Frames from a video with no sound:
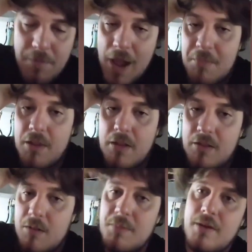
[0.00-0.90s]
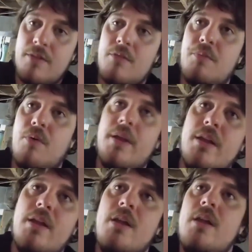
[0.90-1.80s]
babbling a little bit at this point.
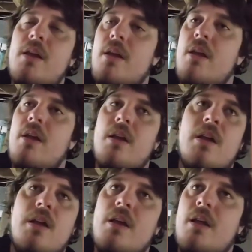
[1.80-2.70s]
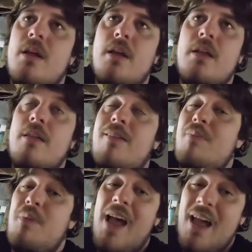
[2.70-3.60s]
This
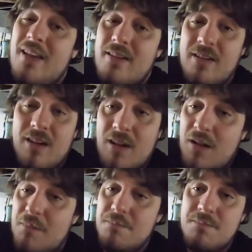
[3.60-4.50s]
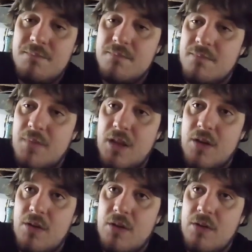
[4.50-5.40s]
is bad. Um, you
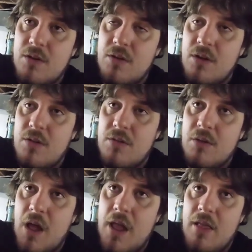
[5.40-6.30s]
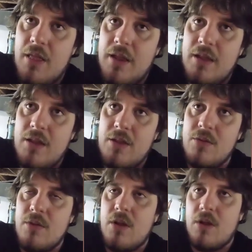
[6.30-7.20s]
know, you you I like
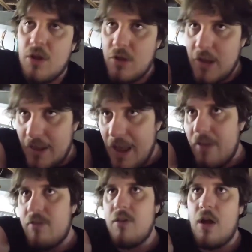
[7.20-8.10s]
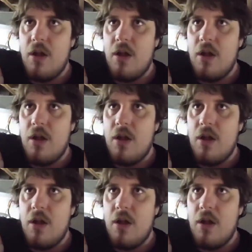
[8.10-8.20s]
you, you yes,